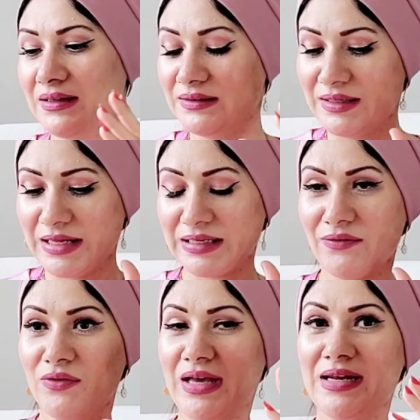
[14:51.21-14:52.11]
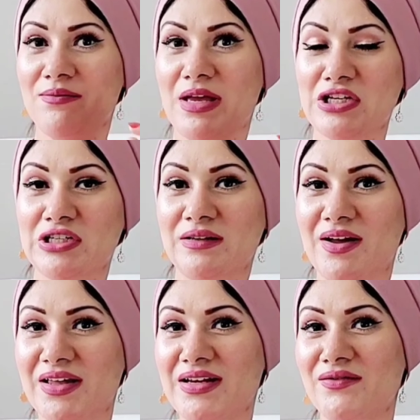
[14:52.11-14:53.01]
Like, if you can imagine
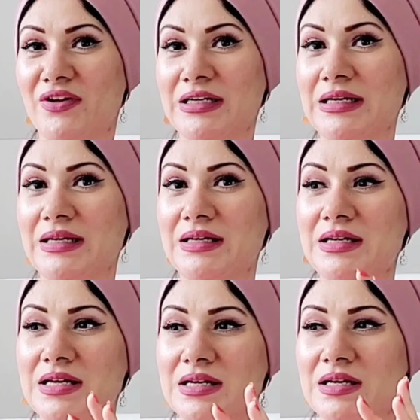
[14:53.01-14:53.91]
Kayali Vanilla